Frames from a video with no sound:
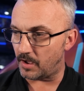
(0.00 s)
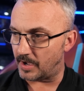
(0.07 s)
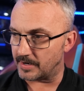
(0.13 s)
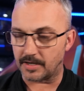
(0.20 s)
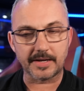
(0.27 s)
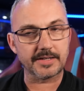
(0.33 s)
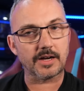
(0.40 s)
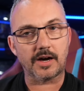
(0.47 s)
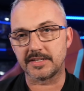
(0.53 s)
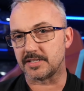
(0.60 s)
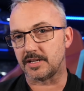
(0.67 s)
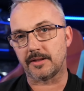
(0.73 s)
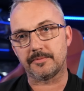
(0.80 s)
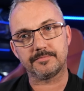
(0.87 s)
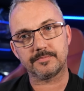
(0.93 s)
I, I I
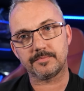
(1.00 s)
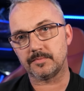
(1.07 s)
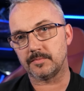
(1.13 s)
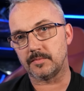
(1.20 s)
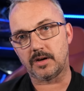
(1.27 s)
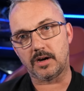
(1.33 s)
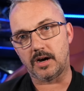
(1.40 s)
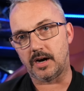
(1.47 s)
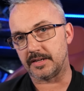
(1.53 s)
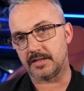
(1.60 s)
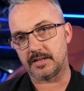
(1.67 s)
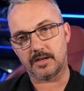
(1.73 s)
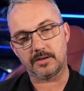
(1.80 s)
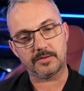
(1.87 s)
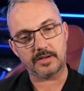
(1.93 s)
don't know. I don't
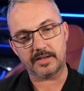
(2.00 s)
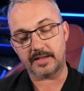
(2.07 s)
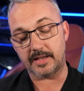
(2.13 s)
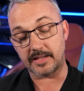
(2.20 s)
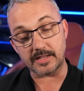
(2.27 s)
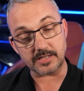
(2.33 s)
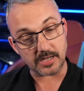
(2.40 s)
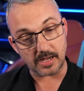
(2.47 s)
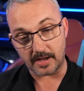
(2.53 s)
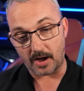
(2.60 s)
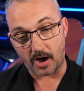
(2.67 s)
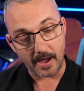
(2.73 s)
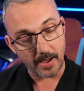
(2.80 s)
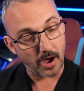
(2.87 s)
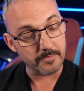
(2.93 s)
know. It's
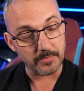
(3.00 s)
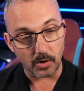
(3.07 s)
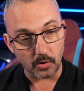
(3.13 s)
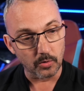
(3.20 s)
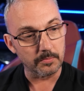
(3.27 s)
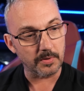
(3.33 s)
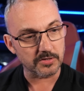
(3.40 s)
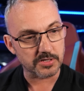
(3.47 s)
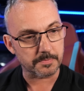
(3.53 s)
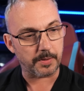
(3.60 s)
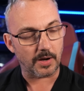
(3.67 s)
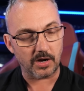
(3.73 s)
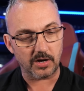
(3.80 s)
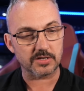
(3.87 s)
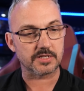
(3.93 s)
I I'm almost
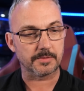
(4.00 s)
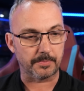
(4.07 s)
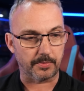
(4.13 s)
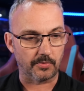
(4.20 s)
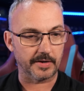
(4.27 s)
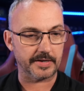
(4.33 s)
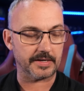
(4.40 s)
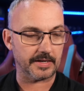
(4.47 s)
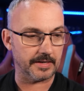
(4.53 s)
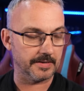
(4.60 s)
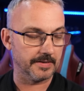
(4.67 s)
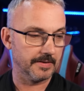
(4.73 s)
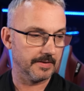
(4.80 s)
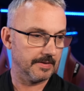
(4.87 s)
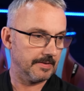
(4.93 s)
past the point
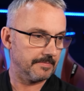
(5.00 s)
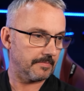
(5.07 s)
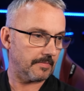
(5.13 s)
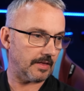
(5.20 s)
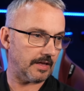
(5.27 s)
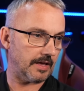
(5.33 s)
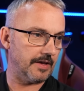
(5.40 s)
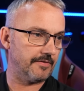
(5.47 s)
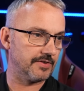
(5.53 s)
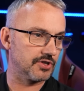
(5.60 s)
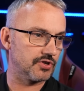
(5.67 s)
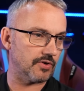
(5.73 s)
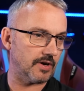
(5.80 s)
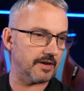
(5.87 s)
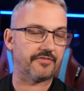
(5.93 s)
in. Even
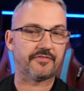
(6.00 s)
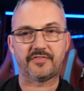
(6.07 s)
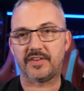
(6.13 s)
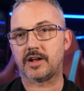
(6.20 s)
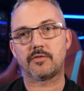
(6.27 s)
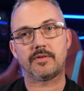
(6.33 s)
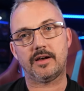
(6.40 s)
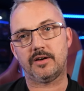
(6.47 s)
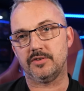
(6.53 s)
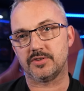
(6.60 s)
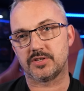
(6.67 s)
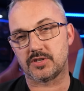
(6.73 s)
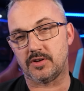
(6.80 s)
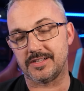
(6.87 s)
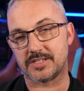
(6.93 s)
trying to figure out who
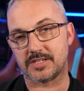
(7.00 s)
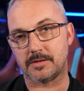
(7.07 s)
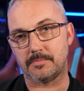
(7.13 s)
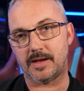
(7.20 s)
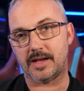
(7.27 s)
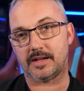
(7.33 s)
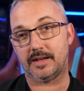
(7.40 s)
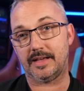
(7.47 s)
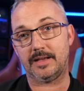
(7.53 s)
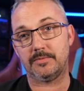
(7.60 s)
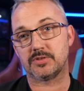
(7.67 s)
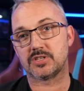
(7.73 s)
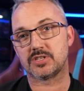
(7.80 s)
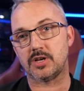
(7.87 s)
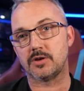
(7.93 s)
signed Scamacca. It
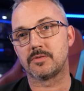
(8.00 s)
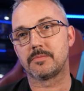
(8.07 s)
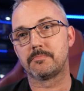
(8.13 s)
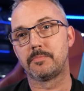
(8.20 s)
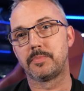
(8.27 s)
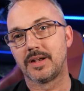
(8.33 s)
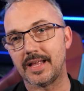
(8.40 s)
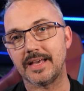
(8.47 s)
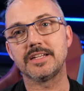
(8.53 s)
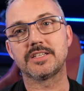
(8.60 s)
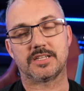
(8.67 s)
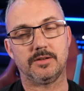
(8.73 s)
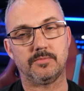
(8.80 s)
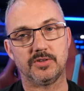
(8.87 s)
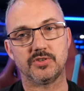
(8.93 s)
was so
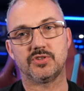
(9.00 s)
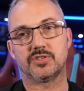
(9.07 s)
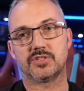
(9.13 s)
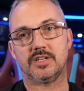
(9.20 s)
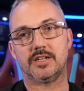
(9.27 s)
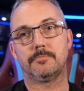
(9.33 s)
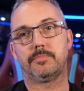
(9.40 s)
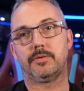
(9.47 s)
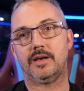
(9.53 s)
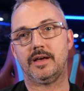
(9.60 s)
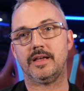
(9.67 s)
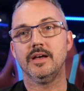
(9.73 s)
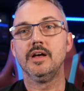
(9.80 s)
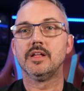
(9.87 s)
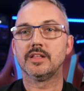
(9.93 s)
blatant once you'd seen him
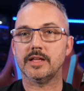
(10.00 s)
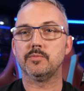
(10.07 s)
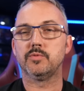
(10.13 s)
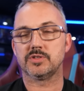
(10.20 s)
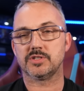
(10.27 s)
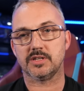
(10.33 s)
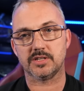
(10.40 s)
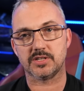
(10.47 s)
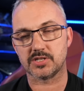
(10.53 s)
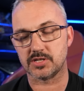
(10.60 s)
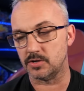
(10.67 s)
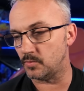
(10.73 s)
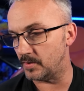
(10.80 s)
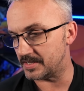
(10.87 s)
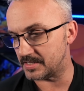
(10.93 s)
play that he wasn't going to
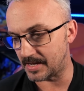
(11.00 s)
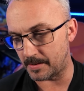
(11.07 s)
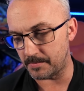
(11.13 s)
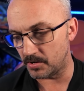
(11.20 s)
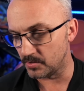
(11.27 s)
suit West Ham.